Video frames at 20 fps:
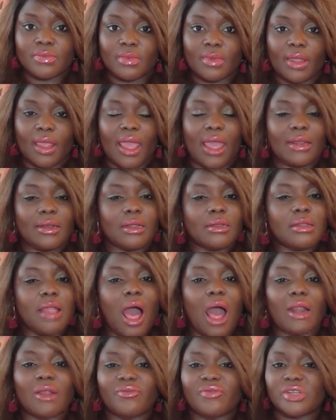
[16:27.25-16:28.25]
And a
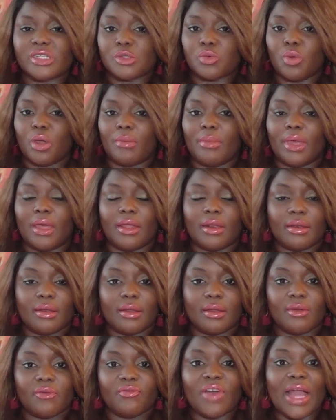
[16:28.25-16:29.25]
lot of us women
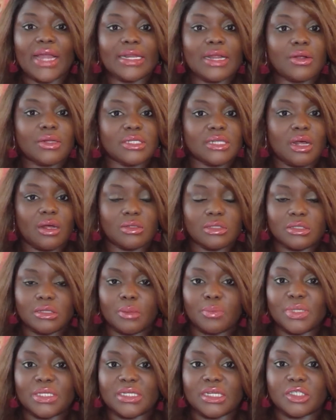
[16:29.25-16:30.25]
find ourselves in a
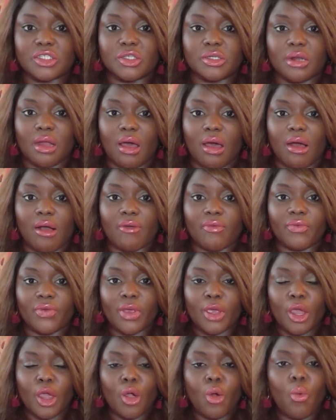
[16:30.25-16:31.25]
position of
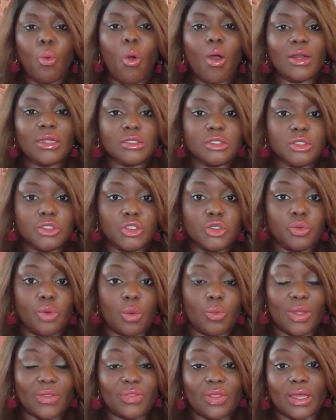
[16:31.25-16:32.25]
wanting to do what
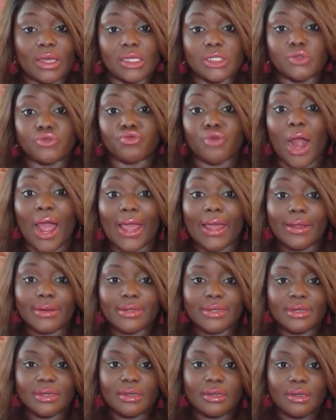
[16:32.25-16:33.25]
we think is
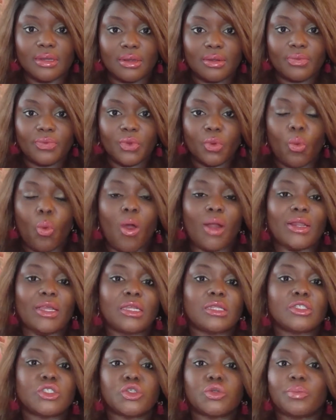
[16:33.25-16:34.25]
right,
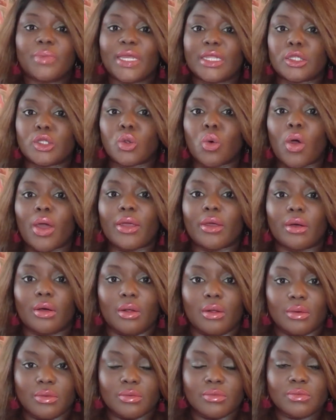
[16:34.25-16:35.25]
wanting to be
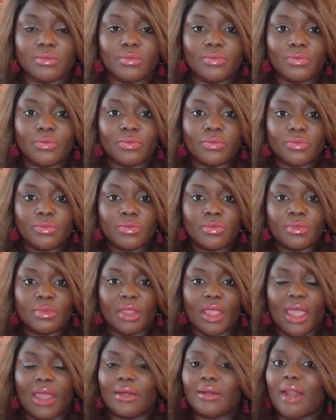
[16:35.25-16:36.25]
loyal.
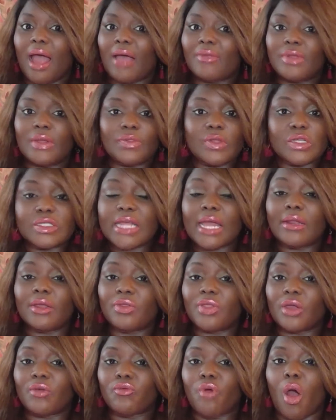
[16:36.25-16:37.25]
And not that there's
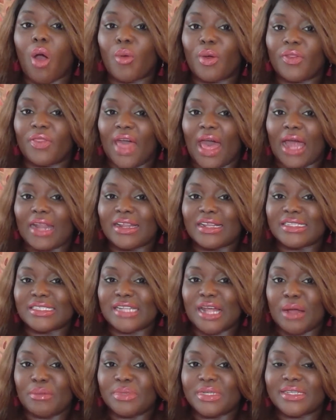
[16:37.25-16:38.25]
anything wrong with that,
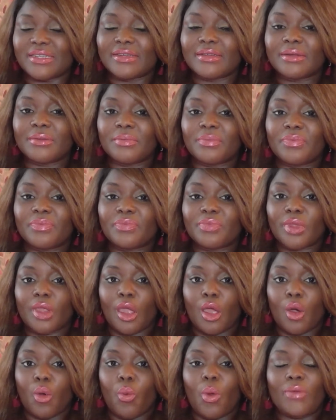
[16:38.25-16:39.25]
except
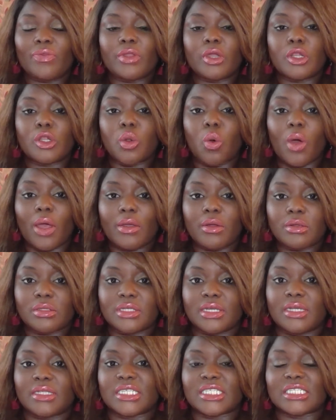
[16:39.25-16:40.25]
when the
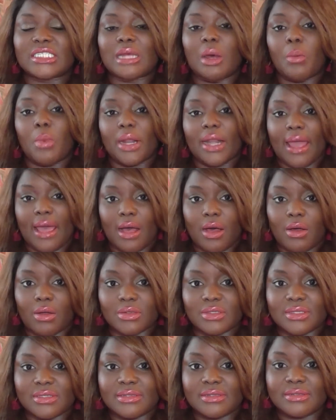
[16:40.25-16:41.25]
loyalty to someone
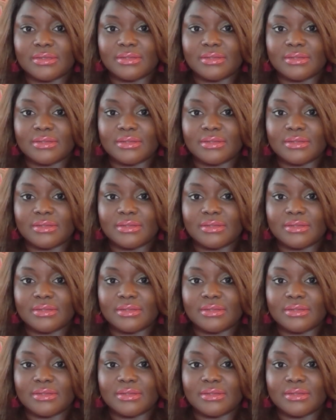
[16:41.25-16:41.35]
else